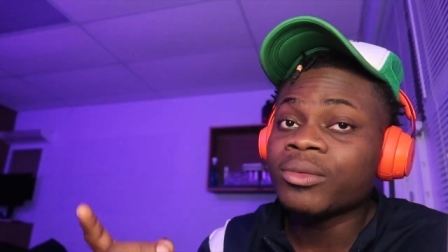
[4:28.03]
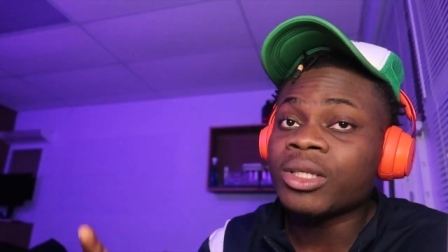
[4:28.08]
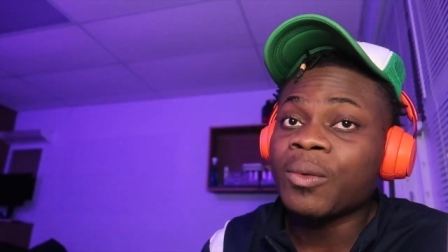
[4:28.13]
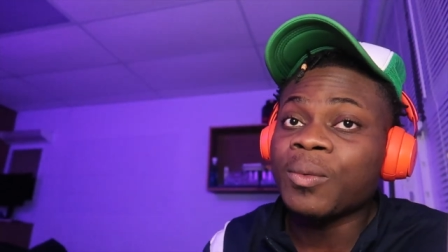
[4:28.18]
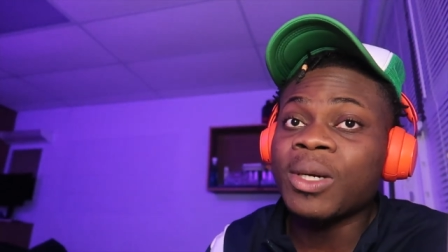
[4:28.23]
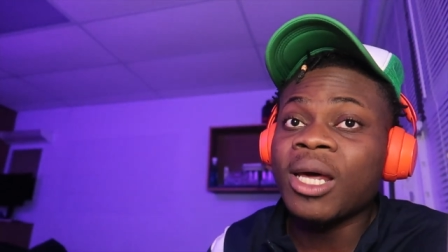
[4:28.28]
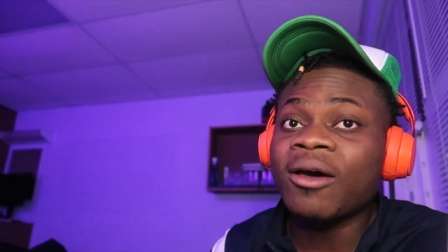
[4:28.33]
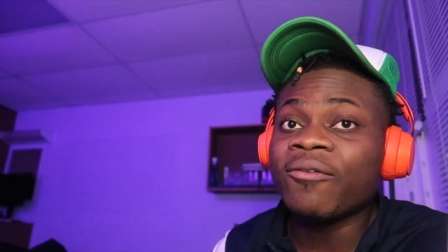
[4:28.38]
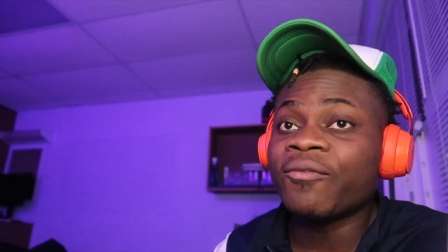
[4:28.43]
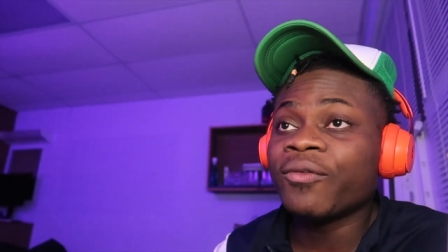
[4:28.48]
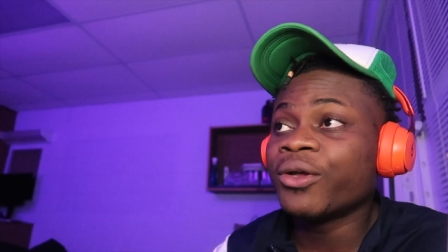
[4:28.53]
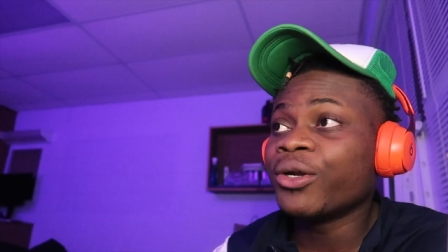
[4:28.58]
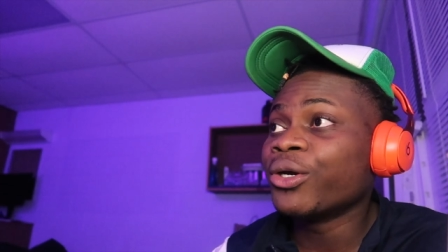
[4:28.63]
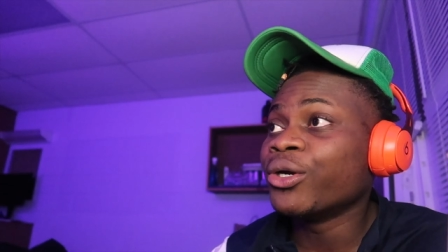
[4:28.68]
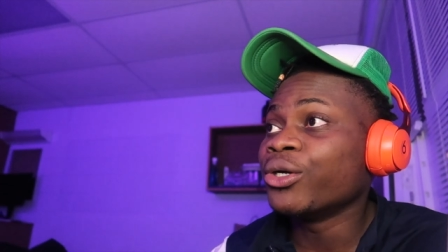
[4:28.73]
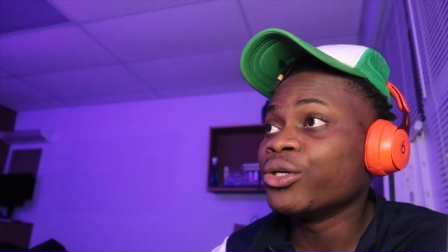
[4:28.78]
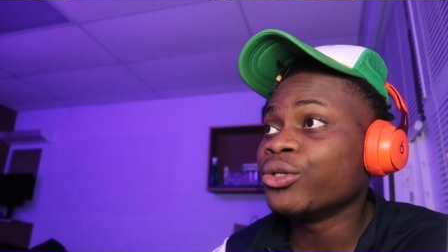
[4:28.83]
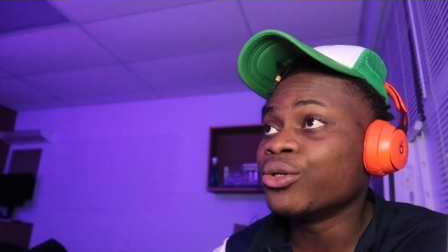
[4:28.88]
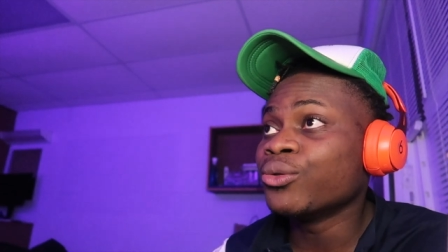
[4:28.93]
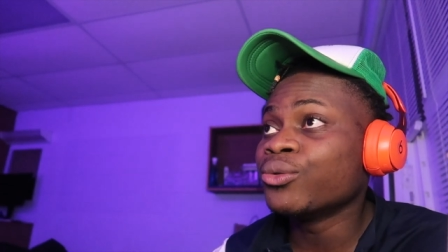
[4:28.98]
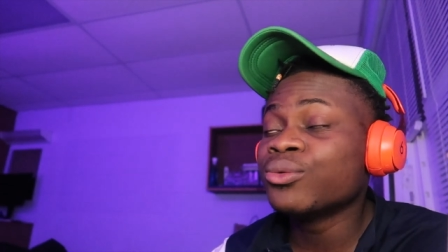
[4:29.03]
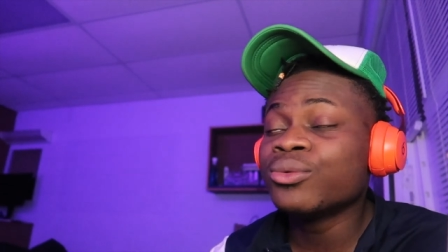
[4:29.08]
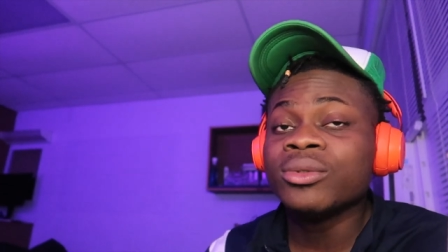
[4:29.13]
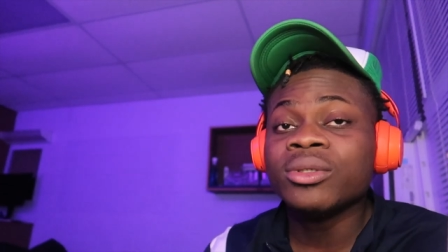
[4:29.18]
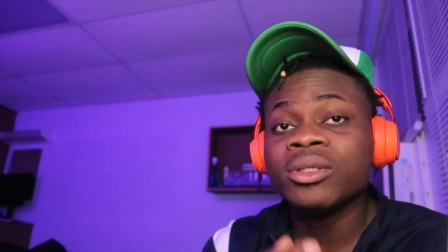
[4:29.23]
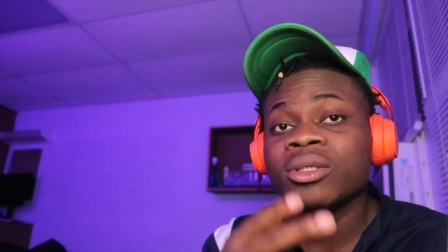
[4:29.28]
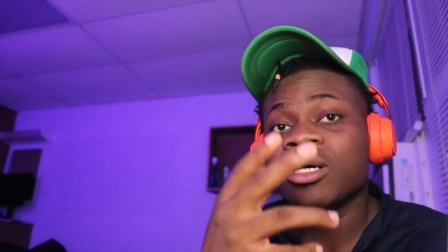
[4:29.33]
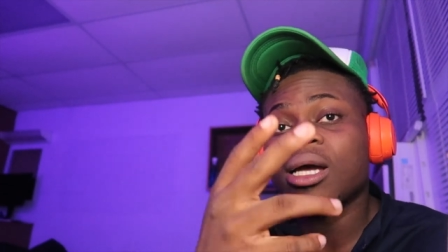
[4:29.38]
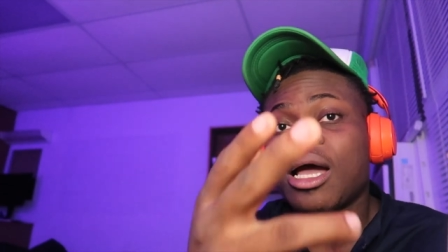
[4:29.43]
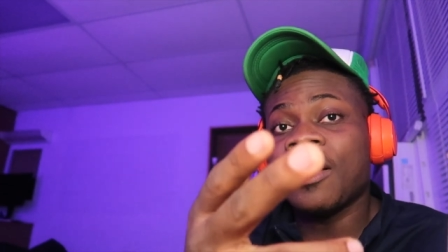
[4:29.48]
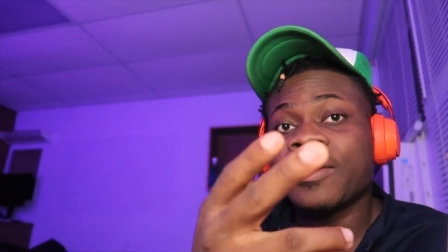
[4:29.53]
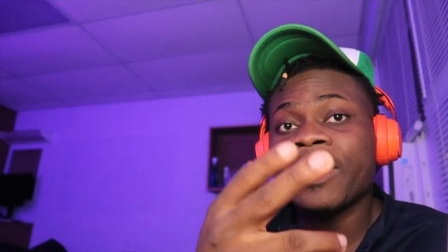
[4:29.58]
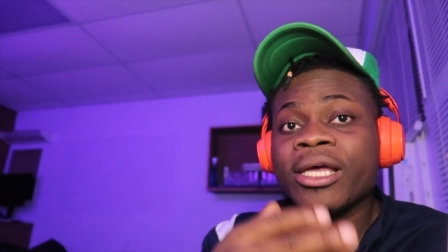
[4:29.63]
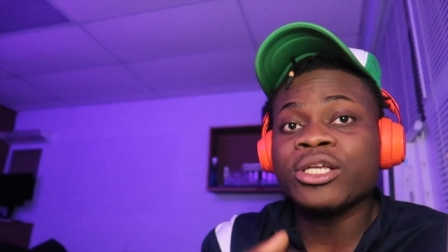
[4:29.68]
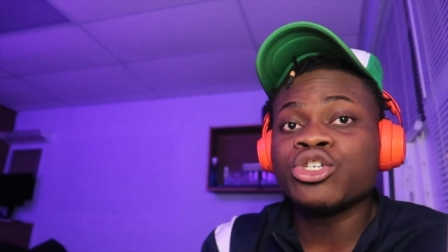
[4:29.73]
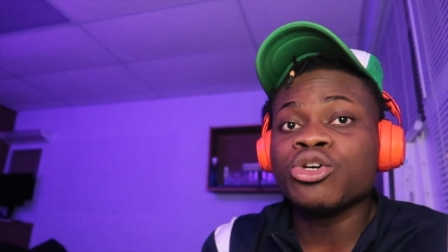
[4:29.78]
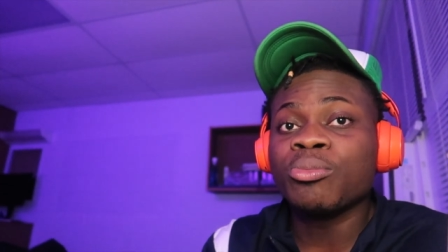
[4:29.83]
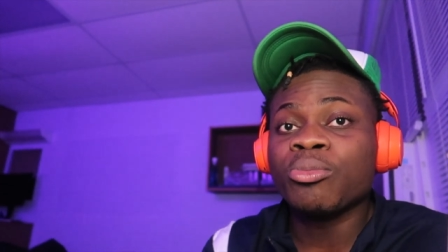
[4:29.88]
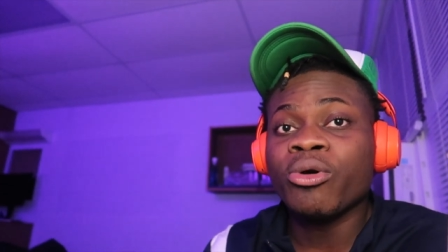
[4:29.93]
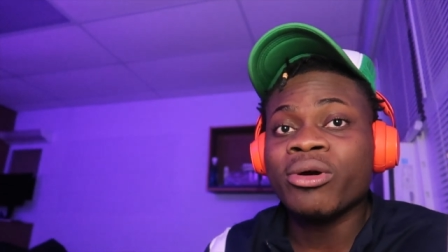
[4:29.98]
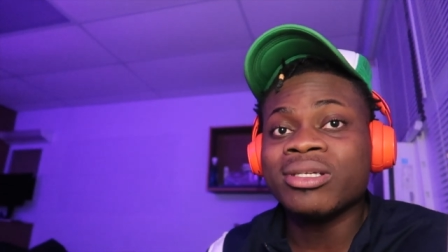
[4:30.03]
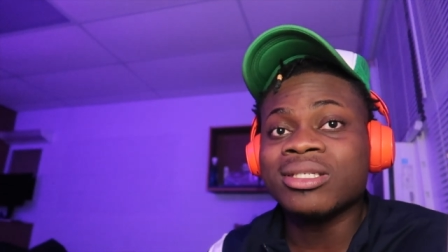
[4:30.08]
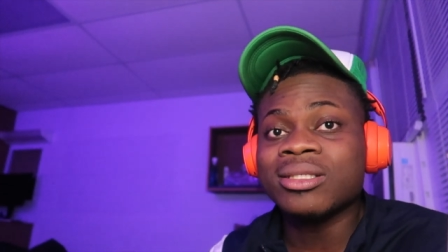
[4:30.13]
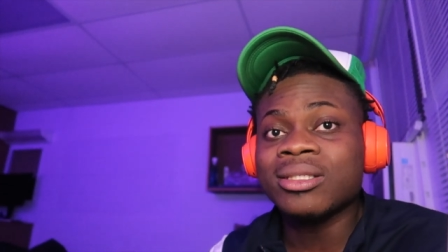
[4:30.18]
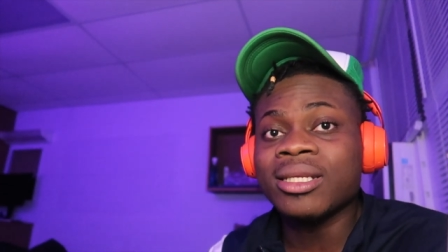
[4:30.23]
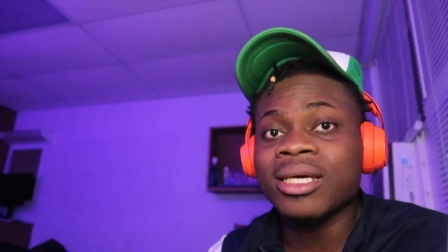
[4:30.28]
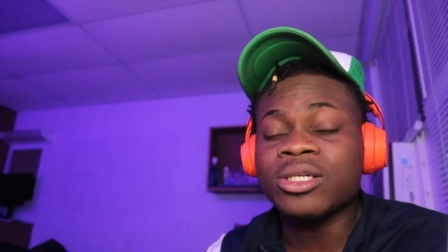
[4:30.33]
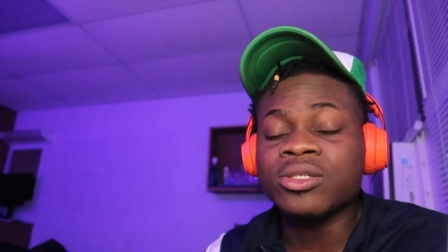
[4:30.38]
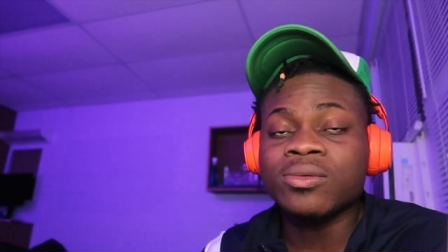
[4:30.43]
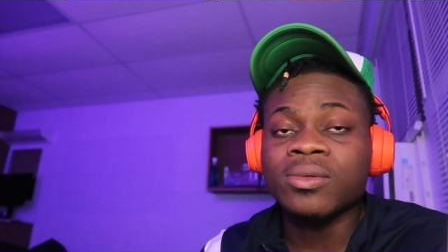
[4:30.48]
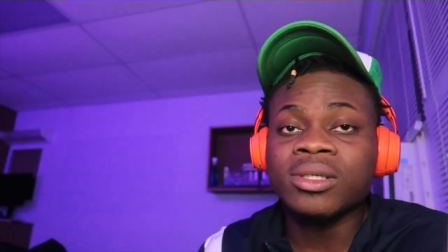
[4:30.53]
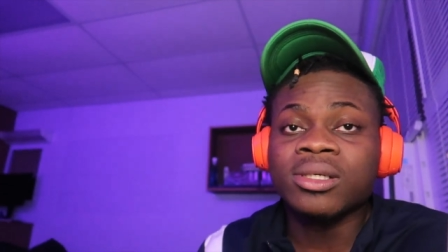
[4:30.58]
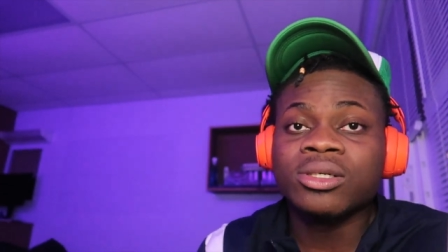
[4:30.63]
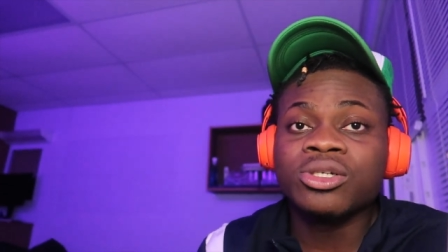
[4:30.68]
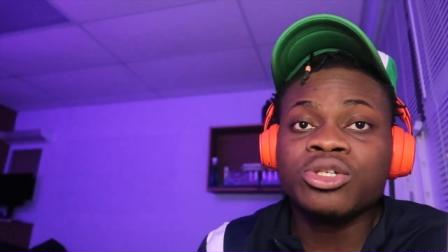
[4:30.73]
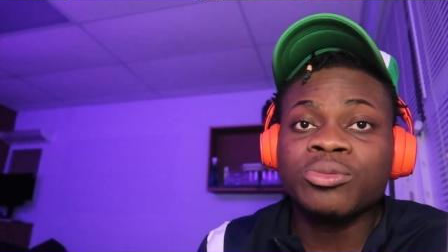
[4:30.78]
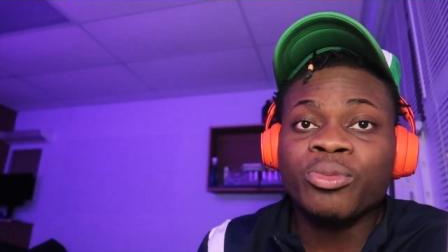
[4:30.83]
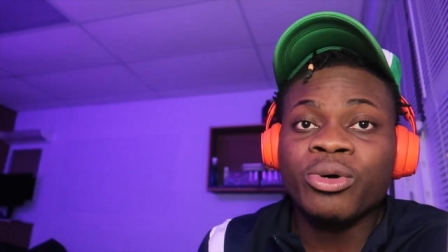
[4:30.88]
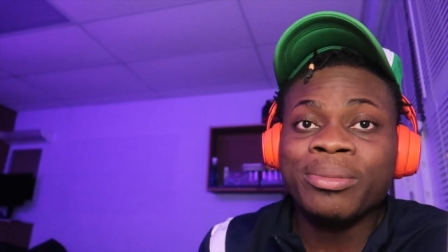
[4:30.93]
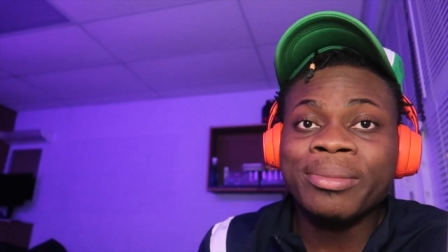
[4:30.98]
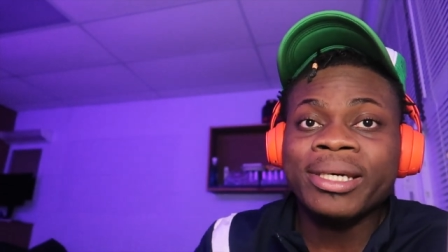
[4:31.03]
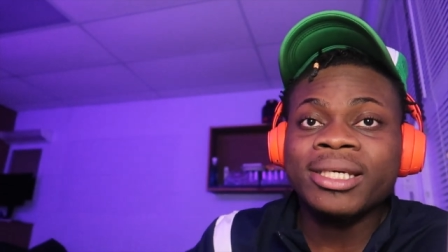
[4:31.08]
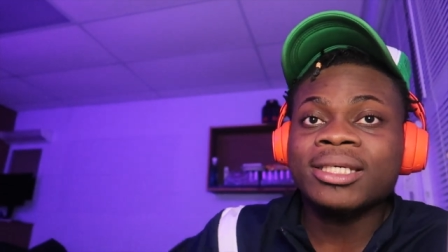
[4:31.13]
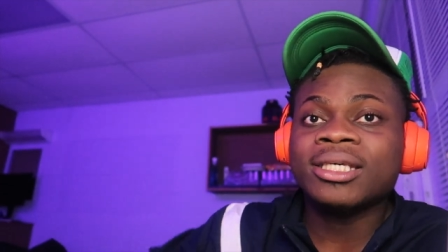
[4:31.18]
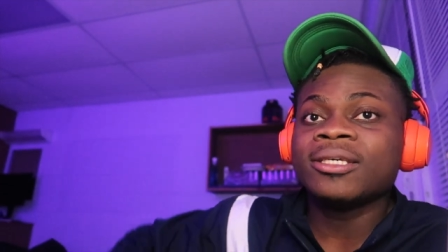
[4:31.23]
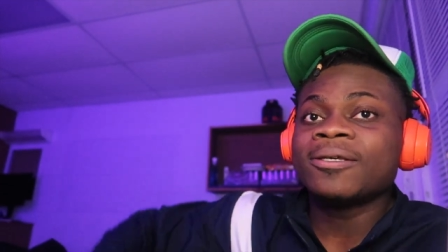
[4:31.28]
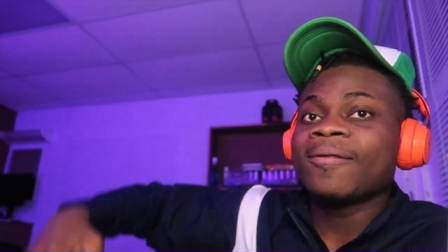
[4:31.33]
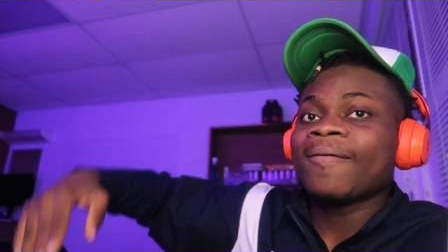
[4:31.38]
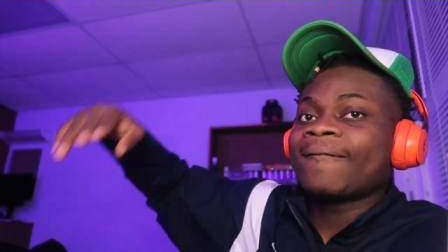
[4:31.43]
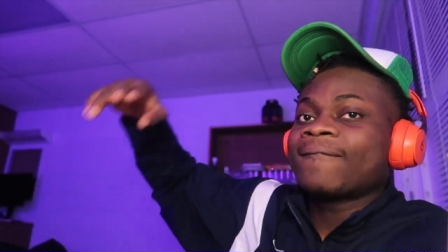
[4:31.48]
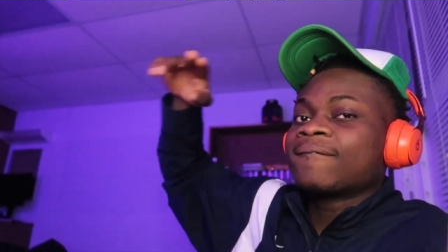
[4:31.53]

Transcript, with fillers: And without further ado, I'll catch your boys in the next one. It's your boy Mikey.